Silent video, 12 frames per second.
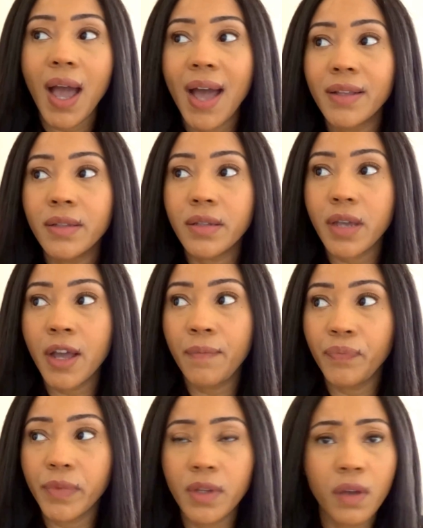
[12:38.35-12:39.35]
And
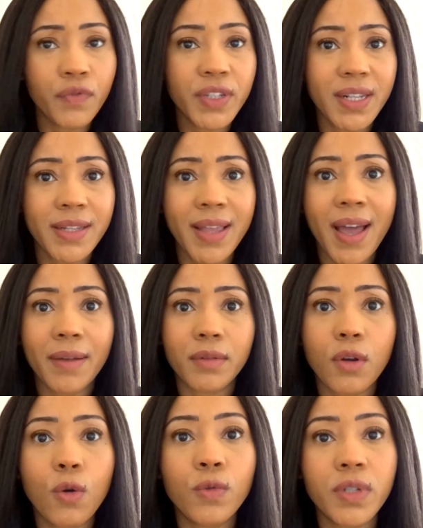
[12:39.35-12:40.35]
obviously that
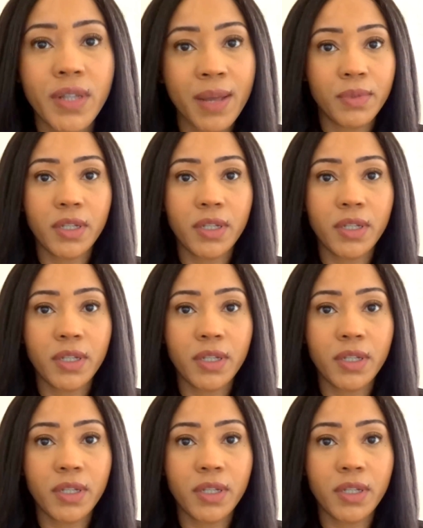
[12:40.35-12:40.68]
caused them